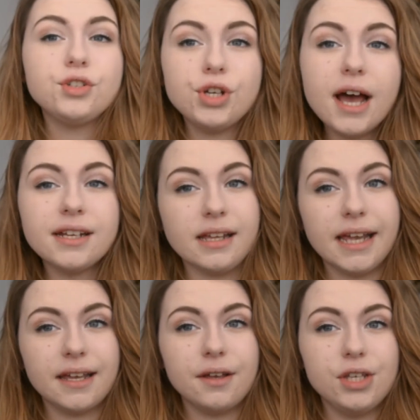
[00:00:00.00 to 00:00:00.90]

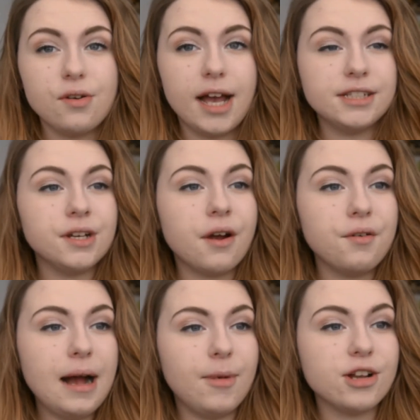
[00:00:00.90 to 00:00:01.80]
Journaling, you guys
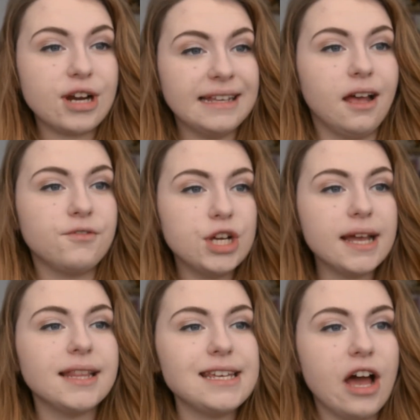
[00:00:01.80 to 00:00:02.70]
know how much I love
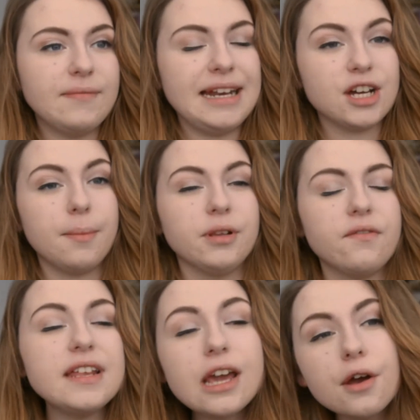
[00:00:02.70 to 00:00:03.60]
journaling. I've made a couple
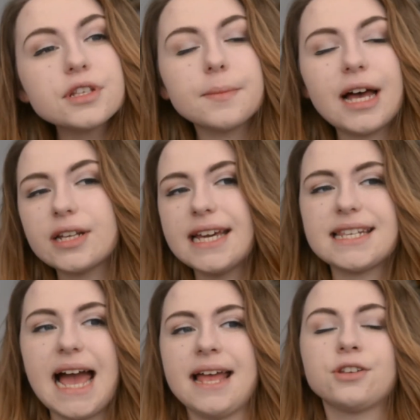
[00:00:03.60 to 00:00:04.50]
of videos about
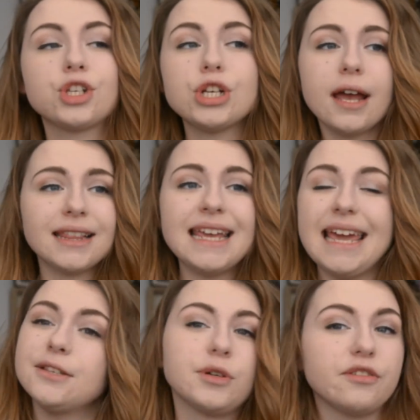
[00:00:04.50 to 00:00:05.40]
it, and
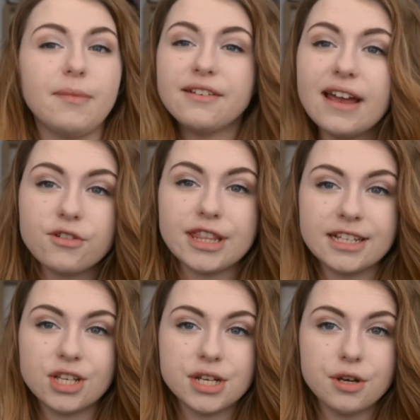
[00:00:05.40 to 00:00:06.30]
journaling is one of my favourite
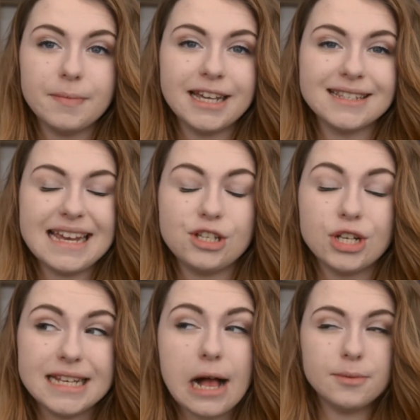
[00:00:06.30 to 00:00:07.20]
things to do because it
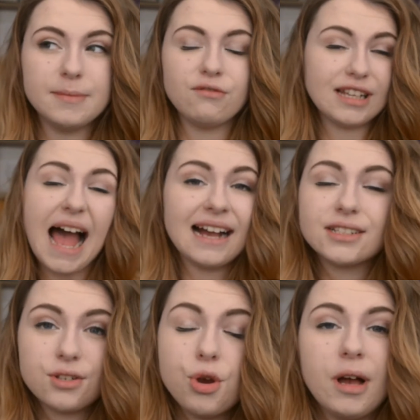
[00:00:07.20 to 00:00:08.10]
just helps me
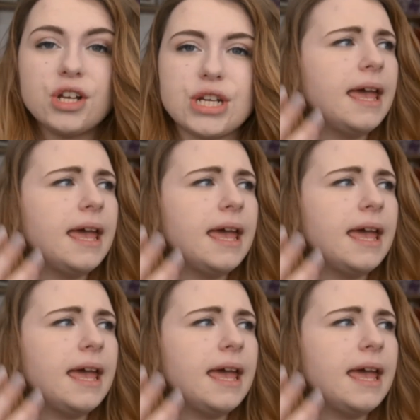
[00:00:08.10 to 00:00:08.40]
relax so much.